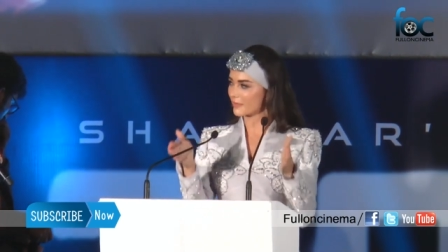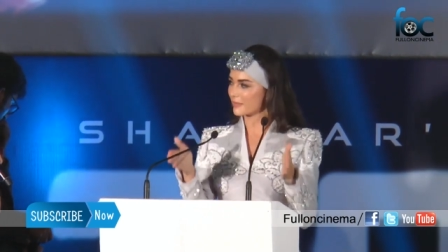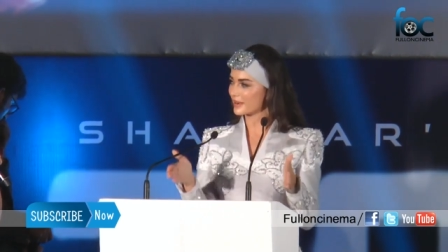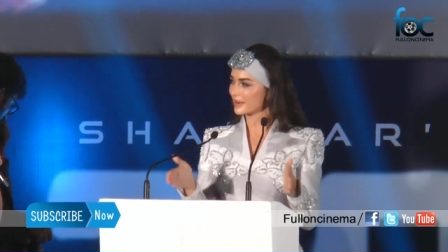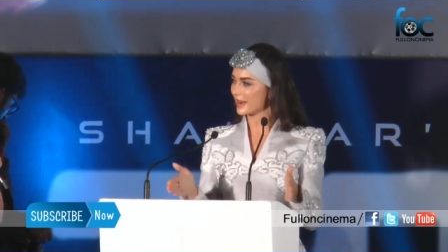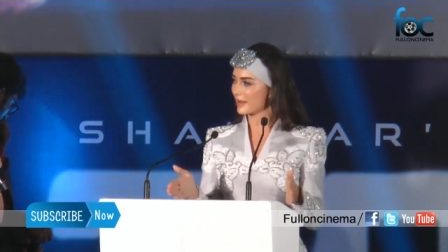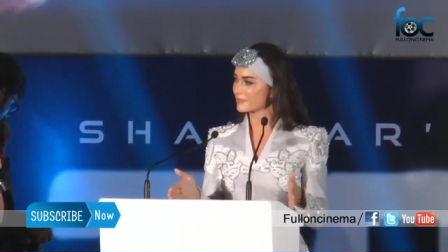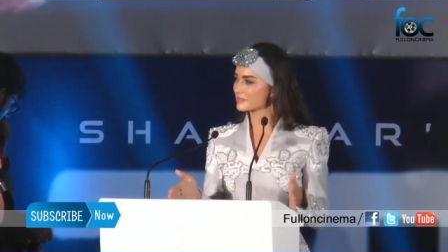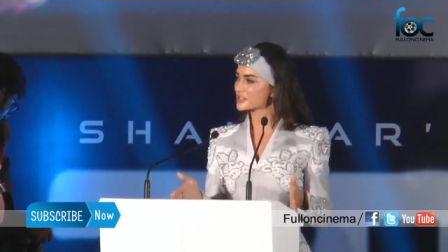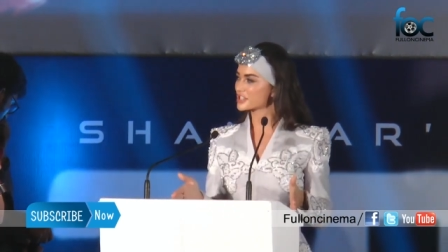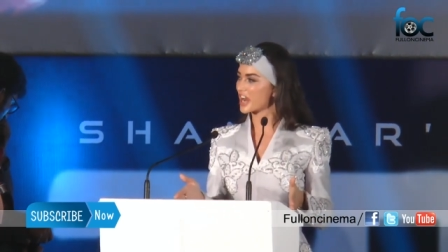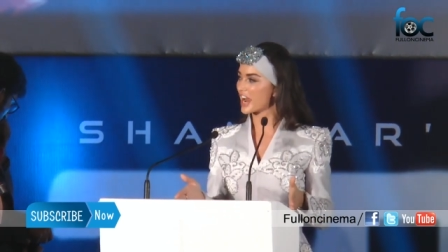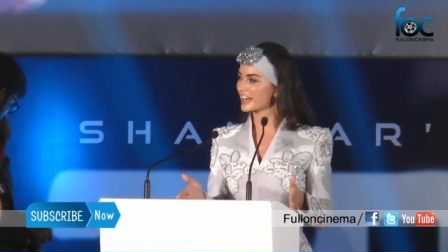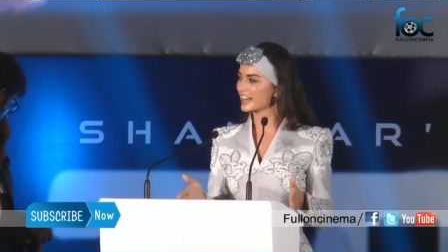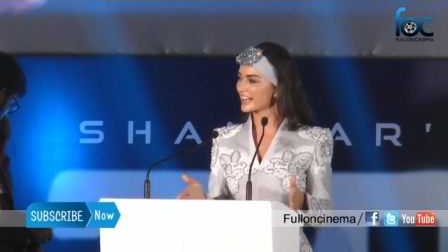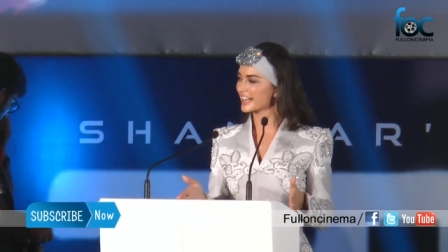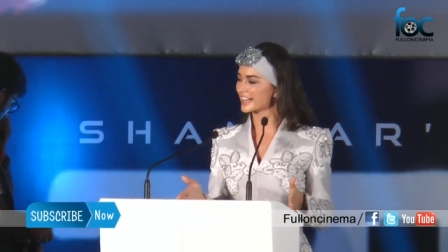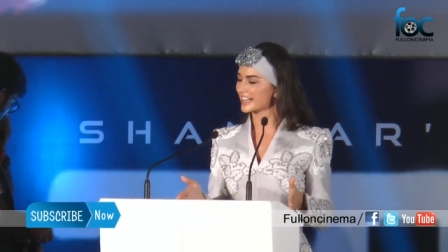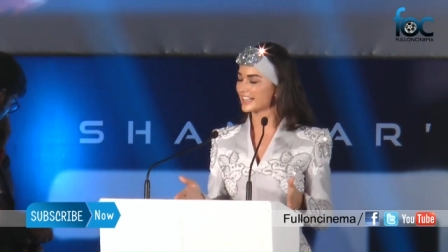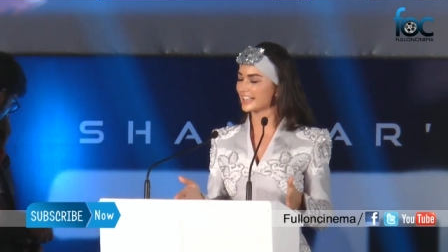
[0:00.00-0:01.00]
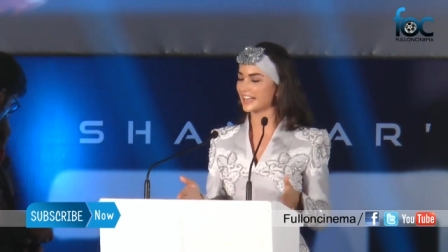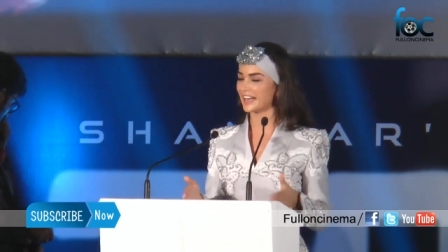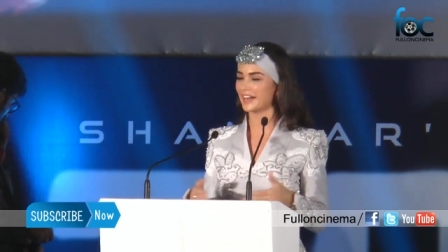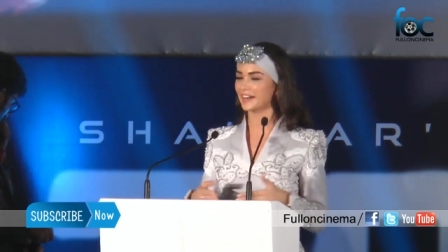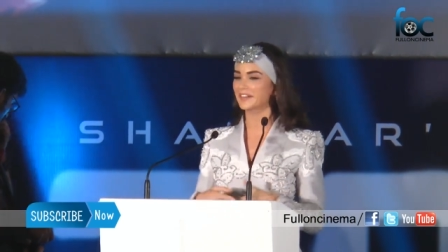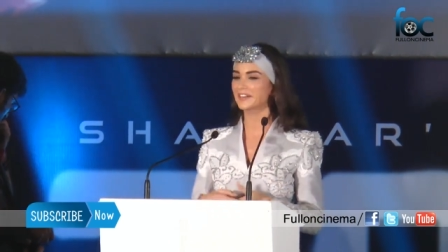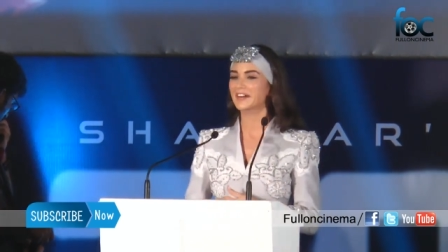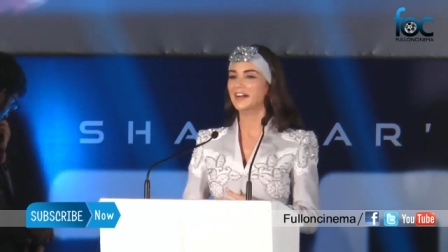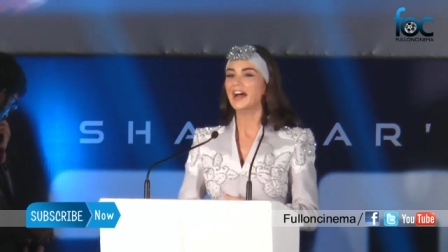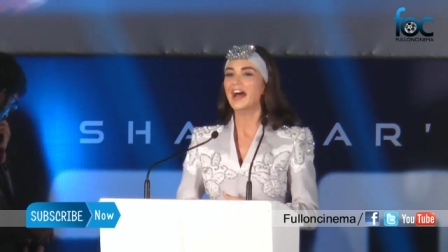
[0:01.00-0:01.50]
I mean, I'm channeling it
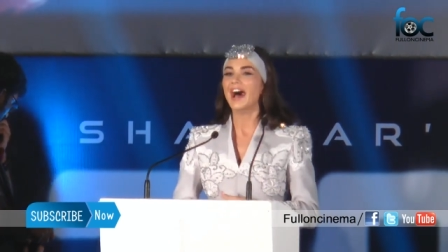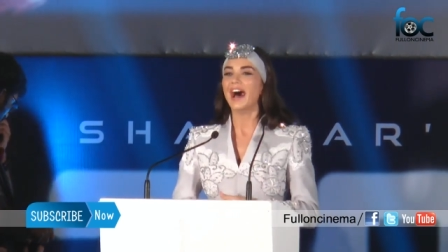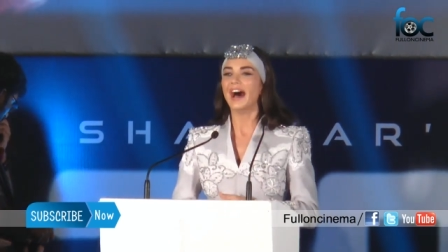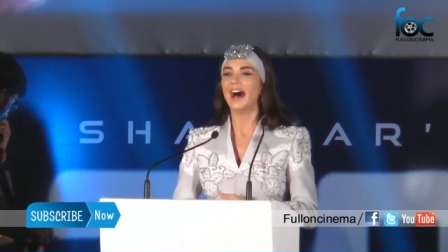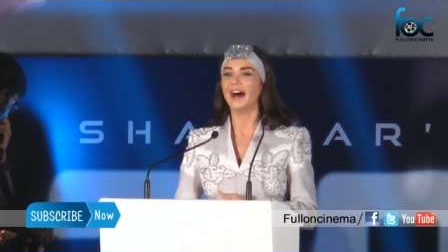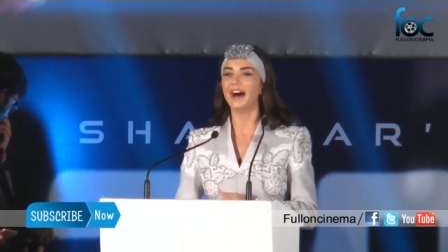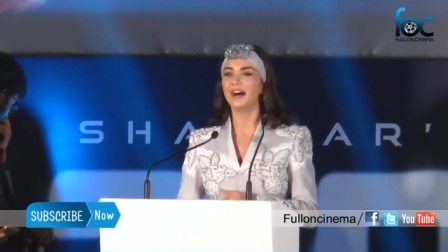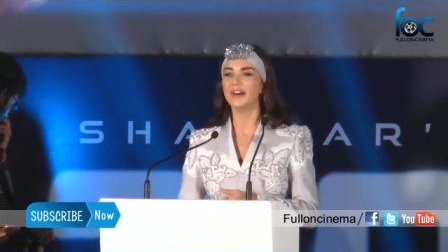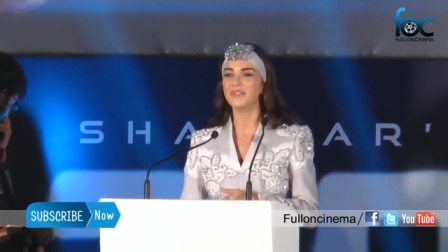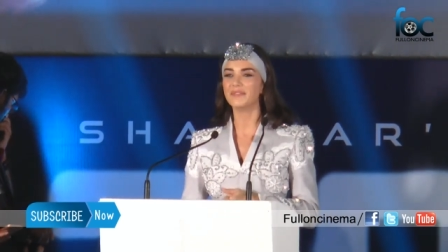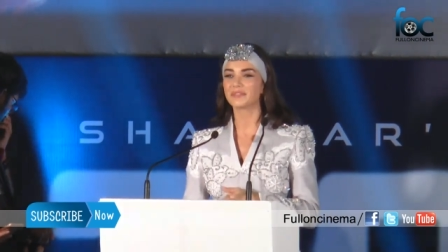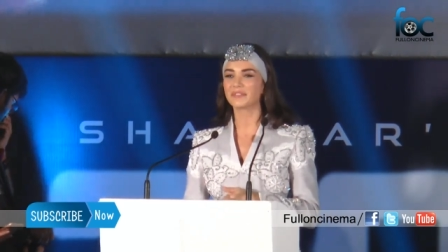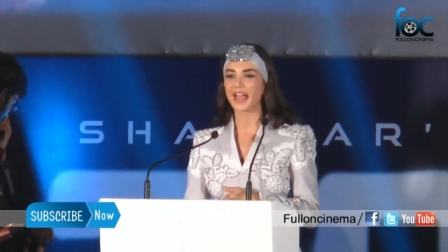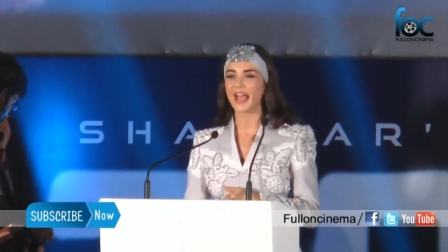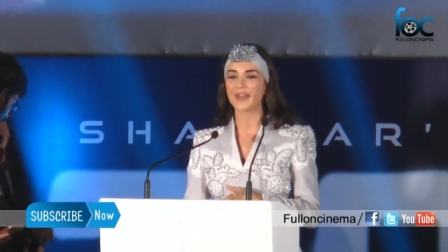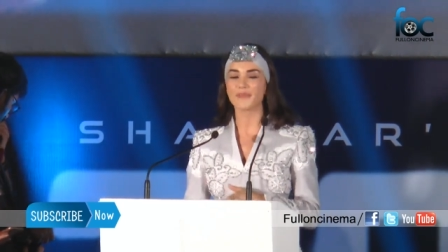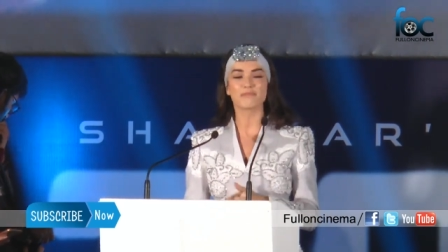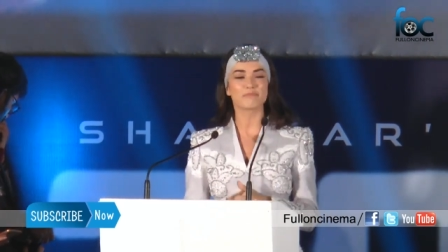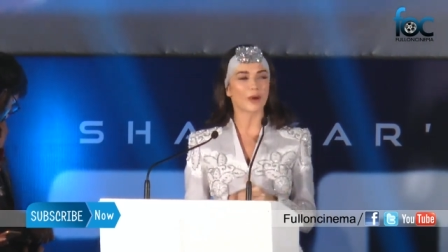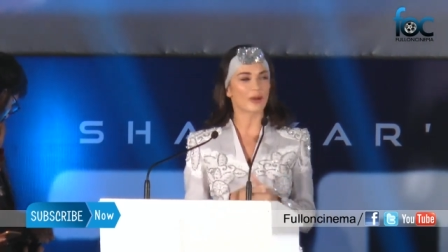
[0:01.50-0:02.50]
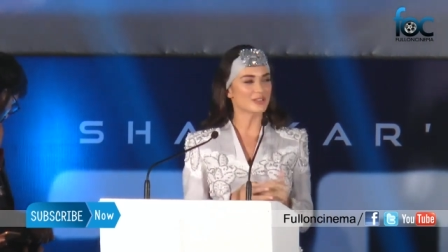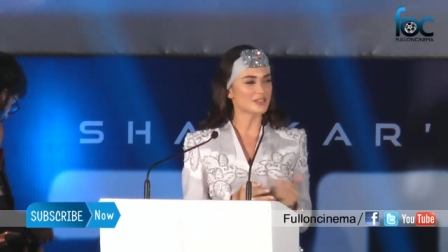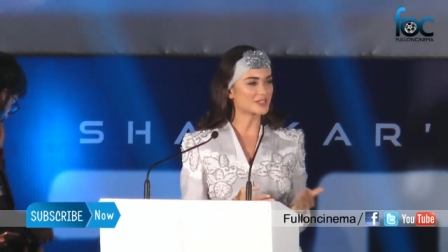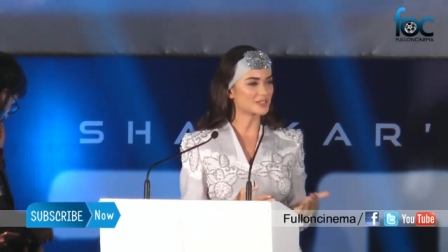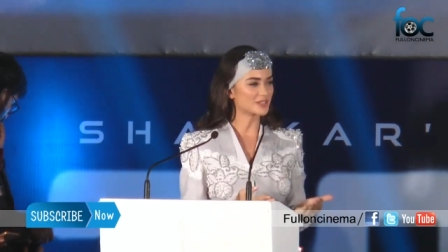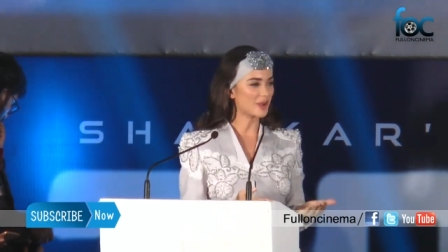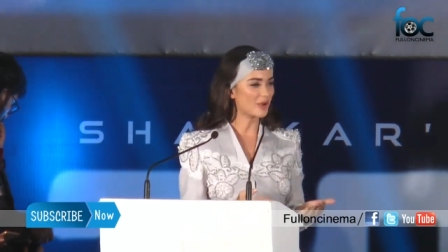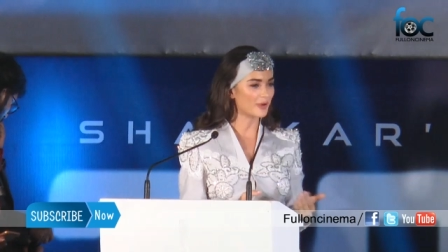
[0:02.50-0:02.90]
now. Um, and Bosco,